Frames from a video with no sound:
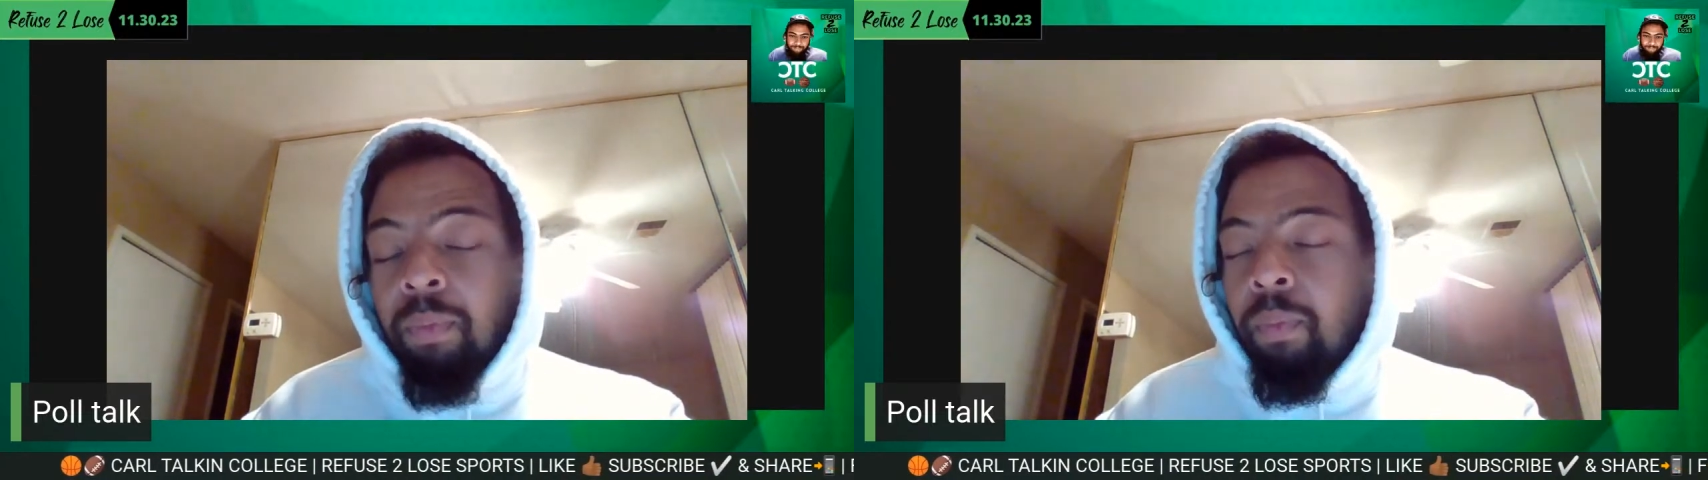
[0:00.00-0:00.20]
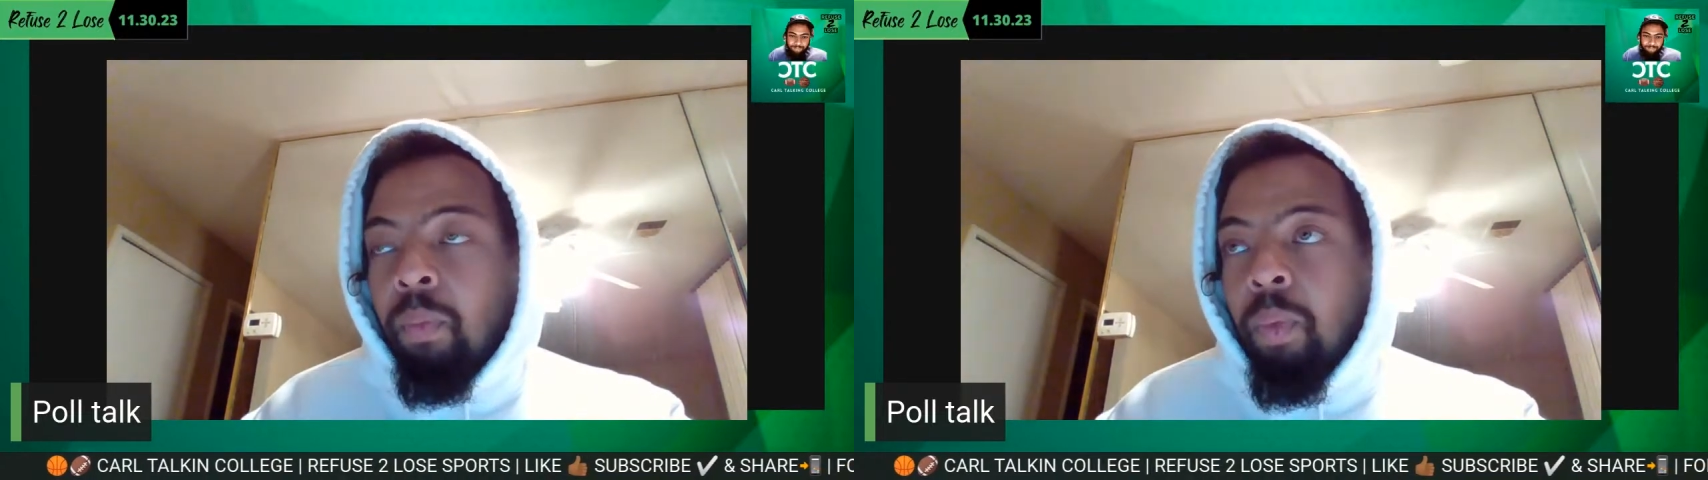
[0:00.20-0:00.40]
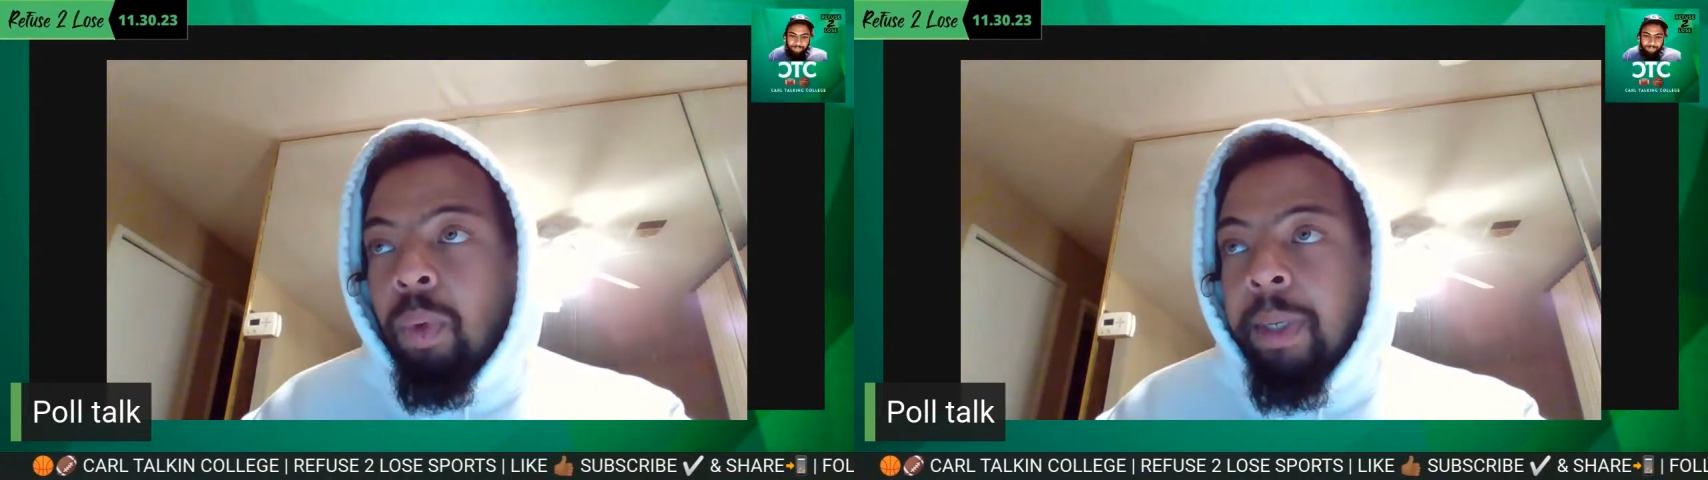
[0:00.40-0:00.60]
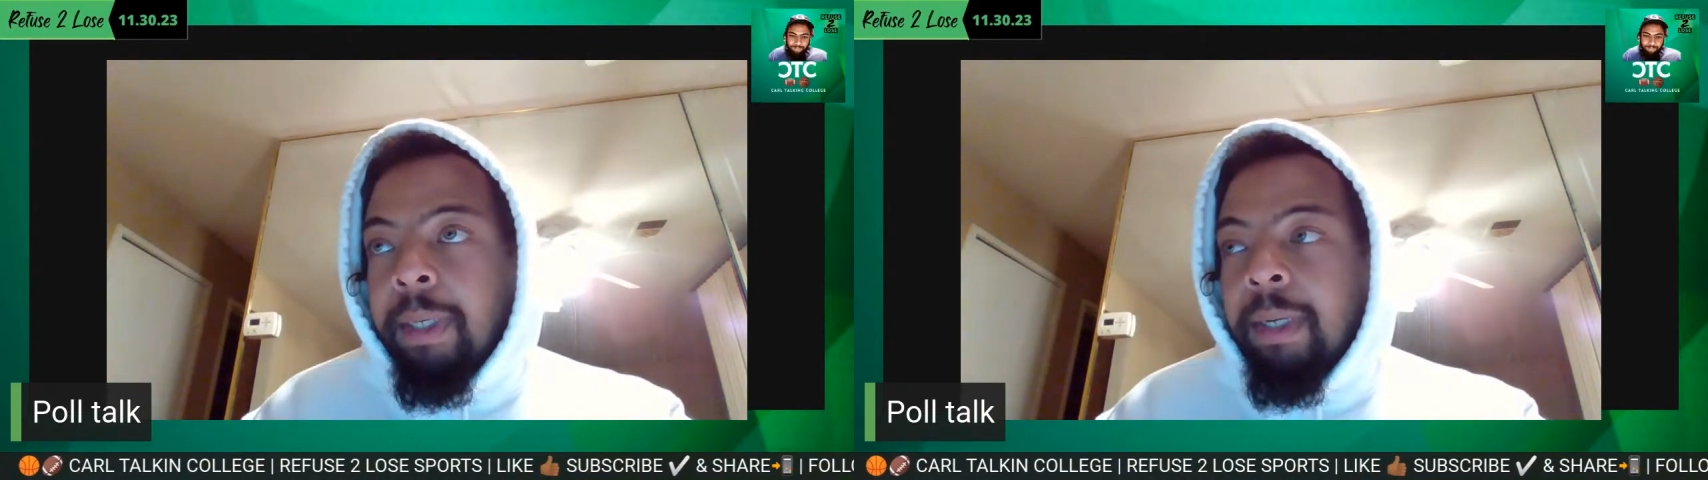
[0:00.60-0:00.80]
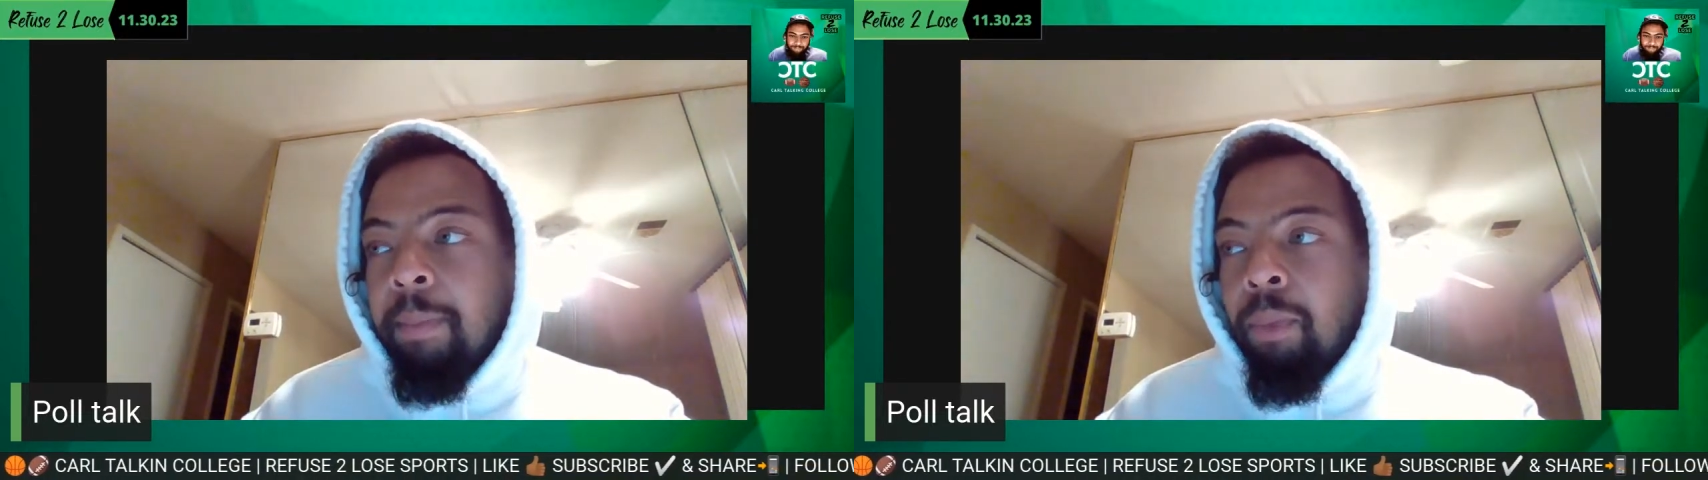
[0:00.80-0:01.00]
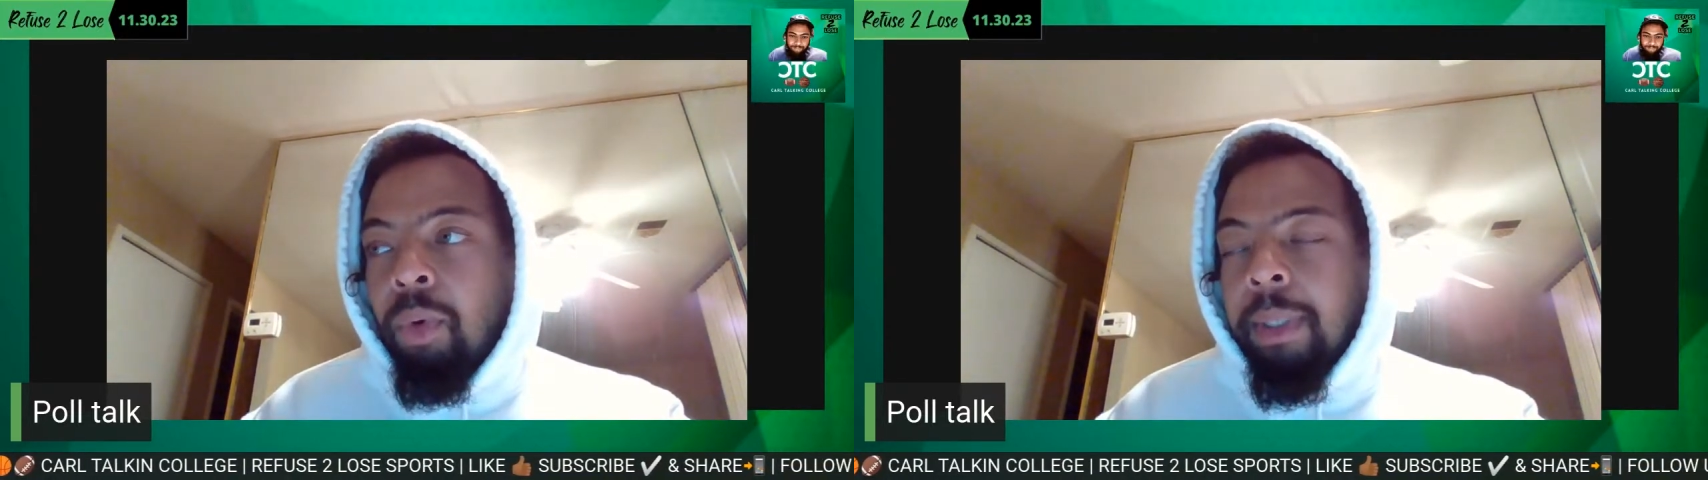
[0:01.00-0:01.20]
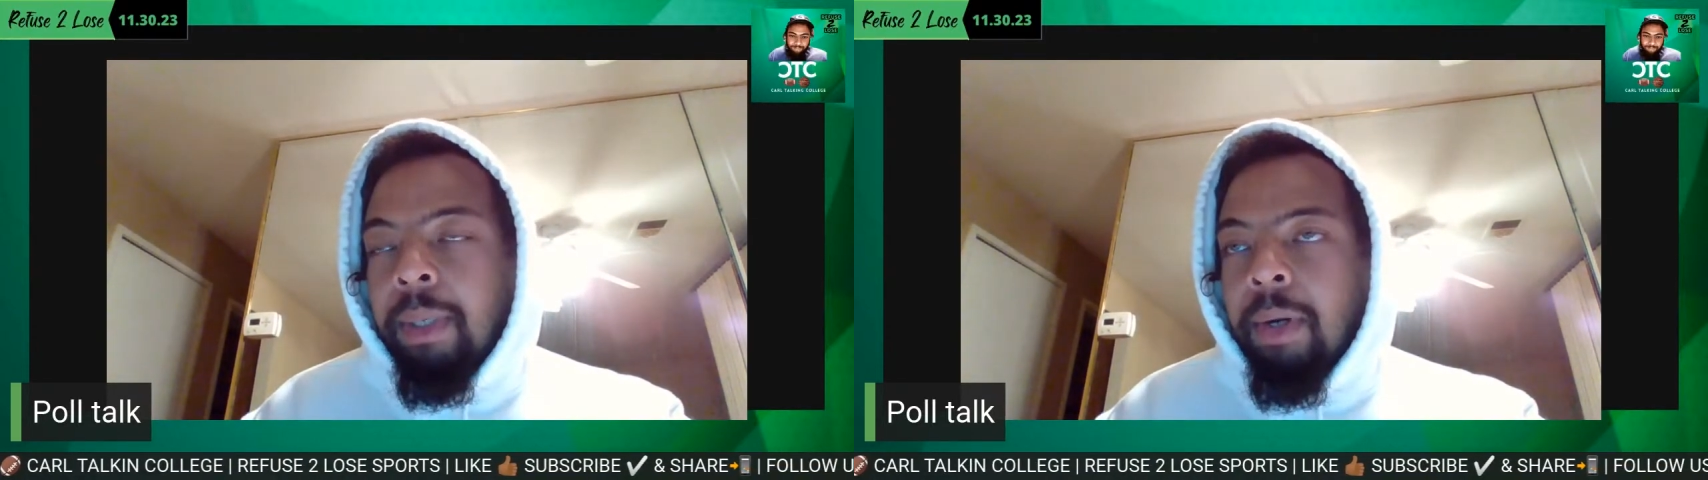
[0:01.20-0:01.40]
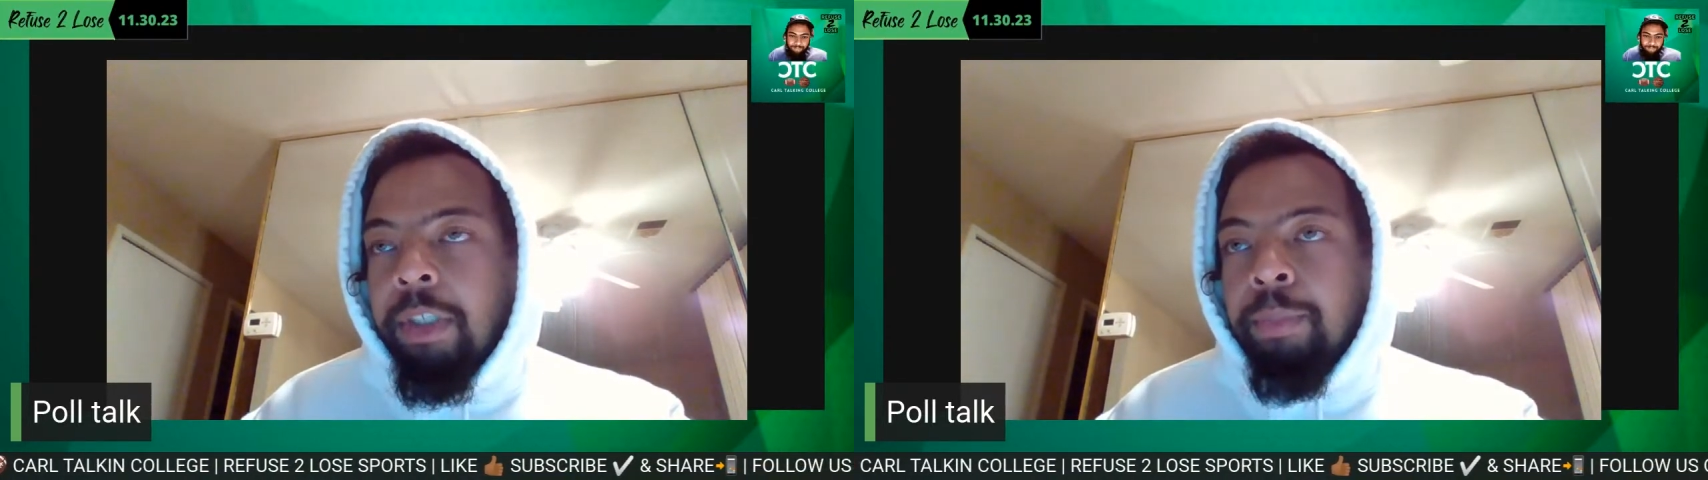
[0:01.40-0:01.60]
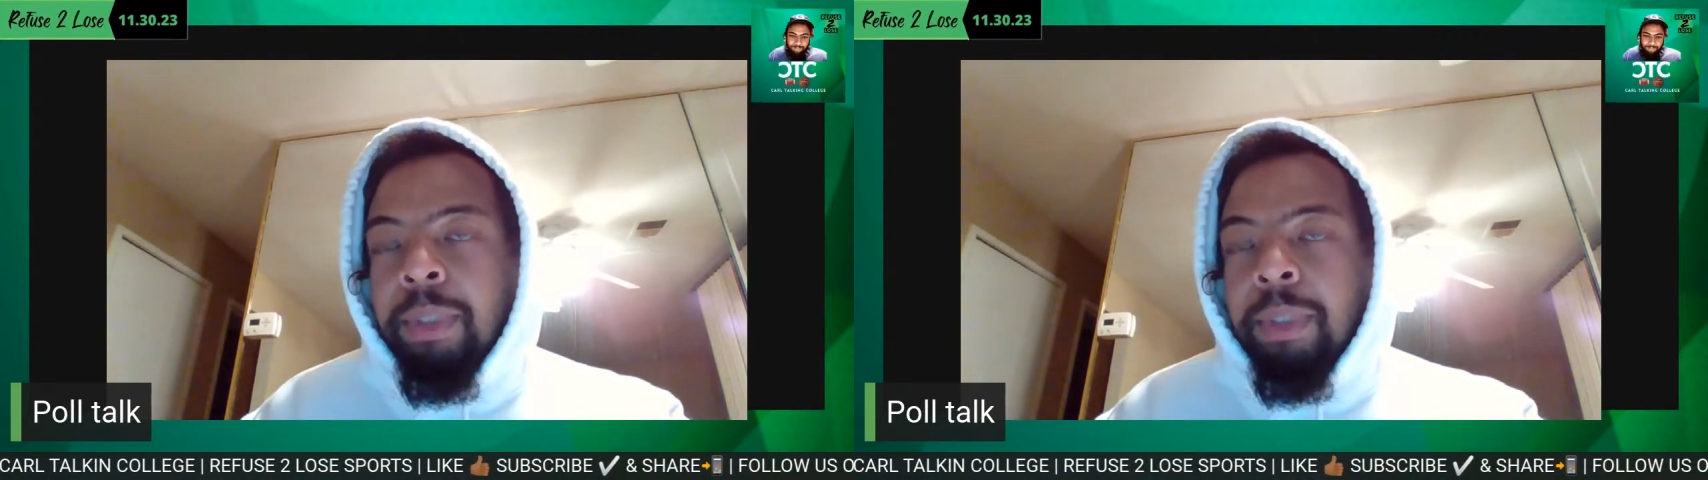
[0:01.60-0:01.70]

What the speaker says: 1 more loss,